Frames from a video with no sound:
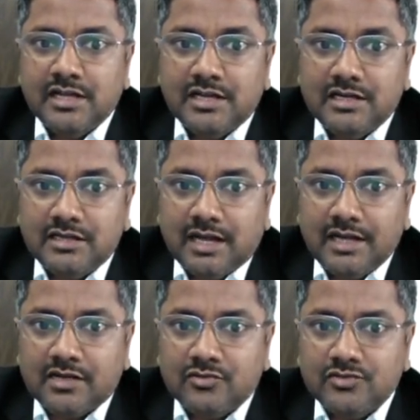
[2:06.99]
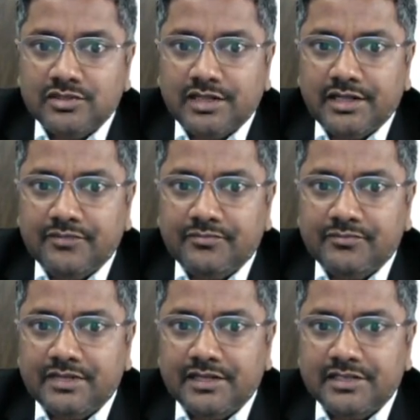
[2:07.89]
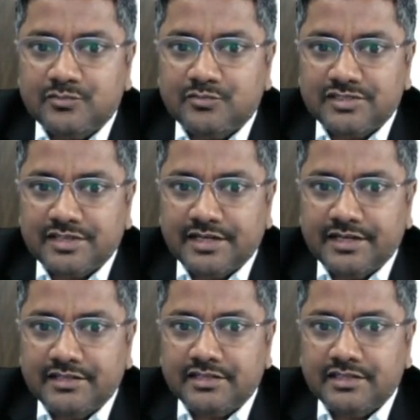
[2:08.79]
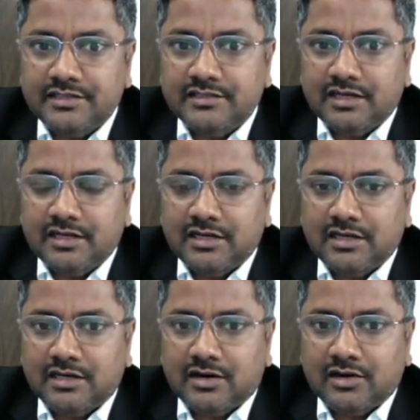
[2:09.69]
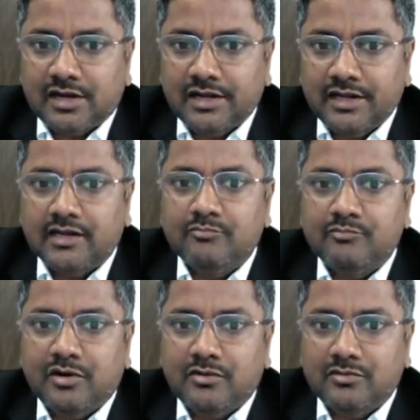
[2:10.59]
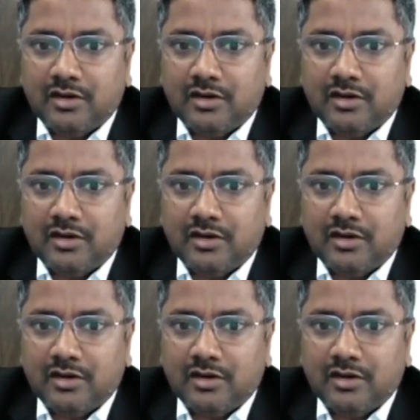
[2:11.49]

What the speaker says: Nitrogen, if there is present in the organic compound